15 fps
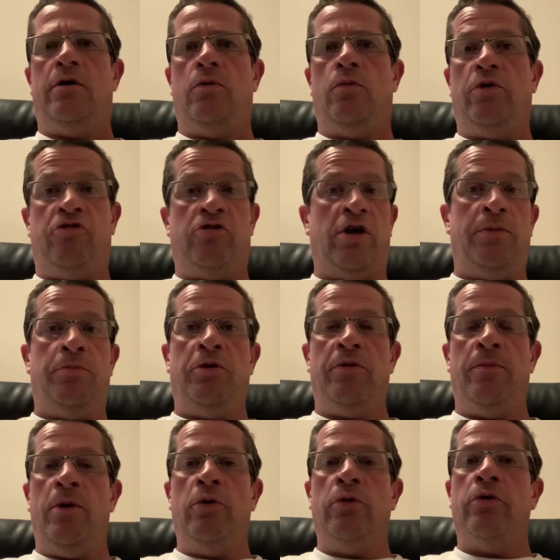we tried to put the
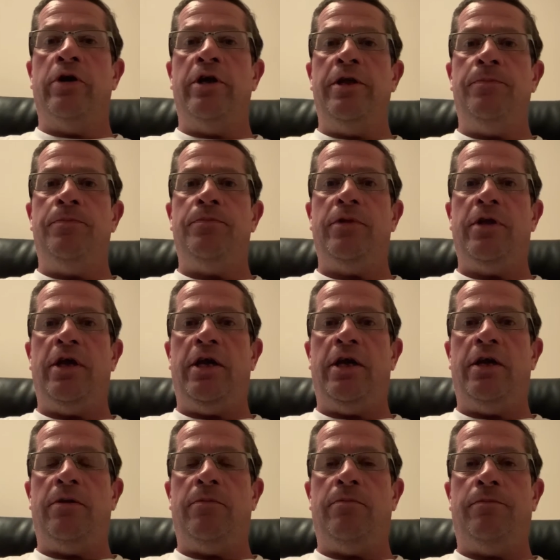motor in,
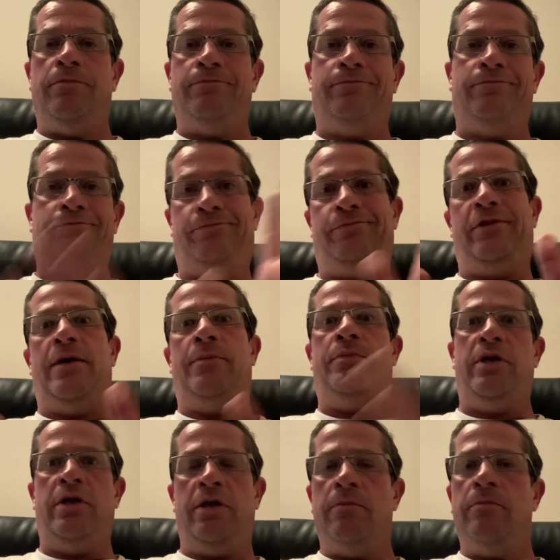and that
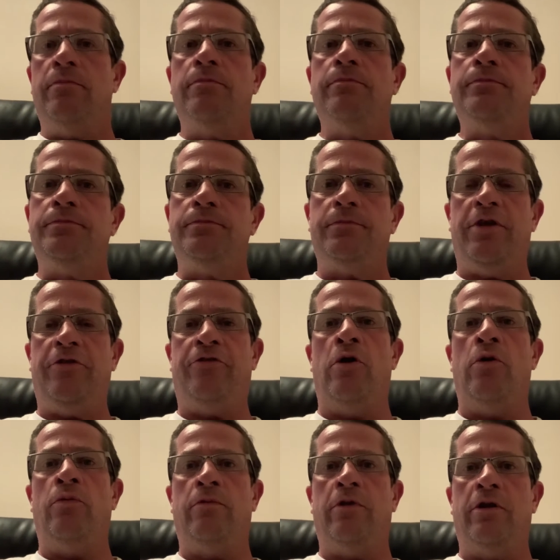being its
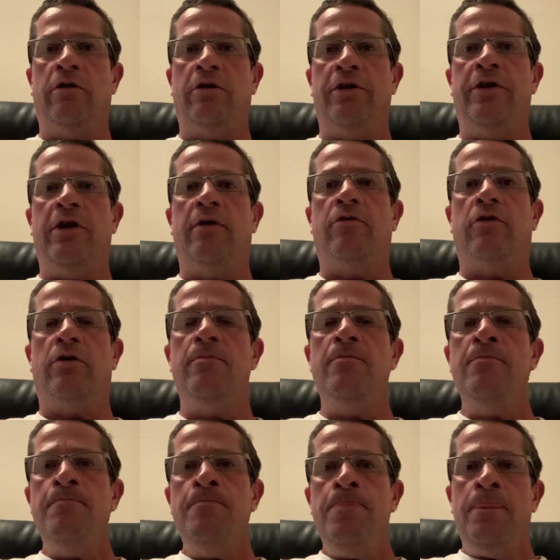own little endeavor.
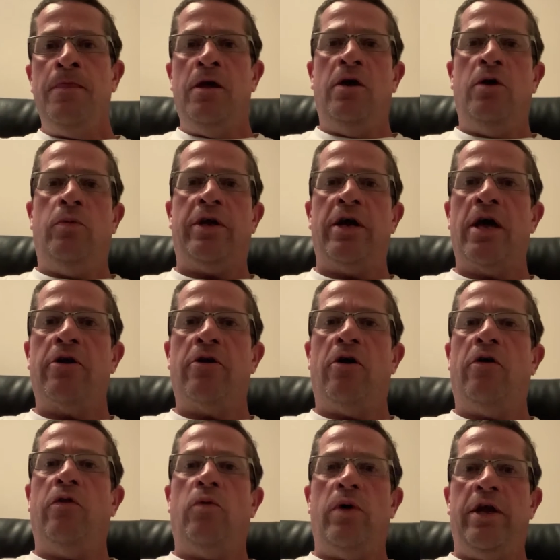We got it
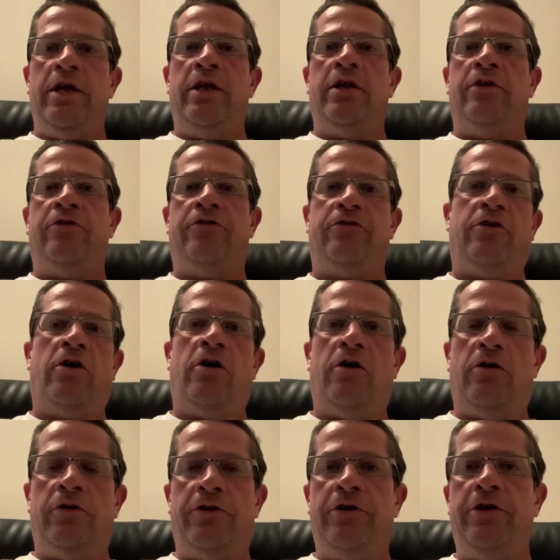all the way
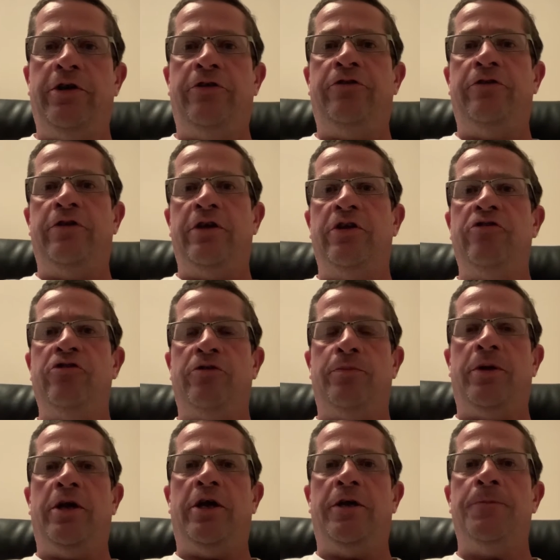installed into the engine
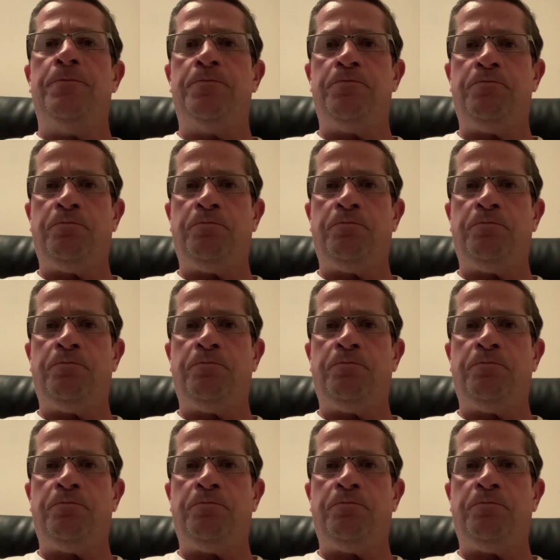bay,